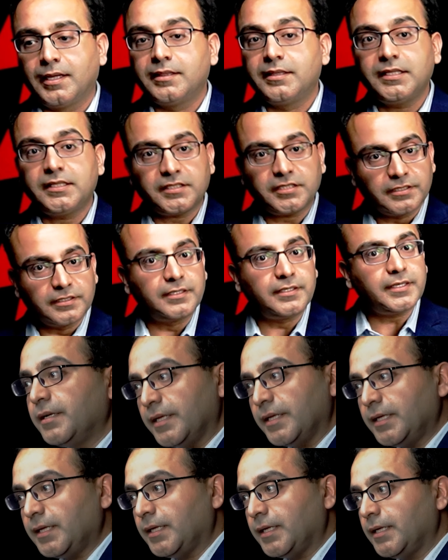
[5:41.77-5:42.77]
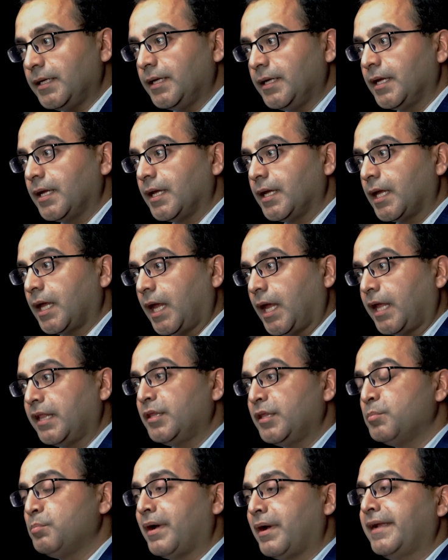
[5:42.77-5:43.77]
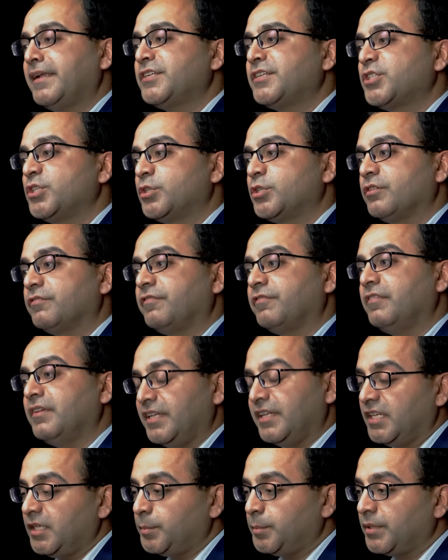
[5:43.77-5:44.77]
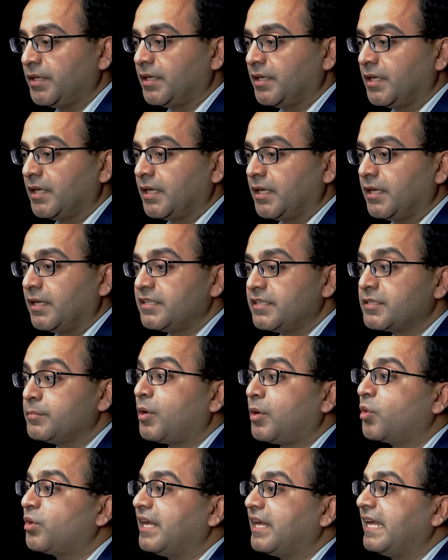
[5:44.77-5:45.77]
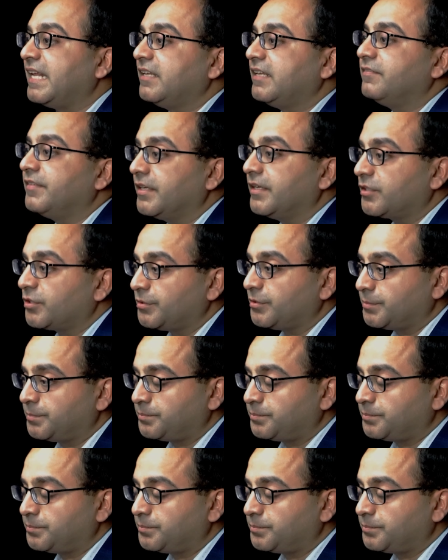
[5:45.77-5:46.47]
The third E in the mindset of leap is about elevate.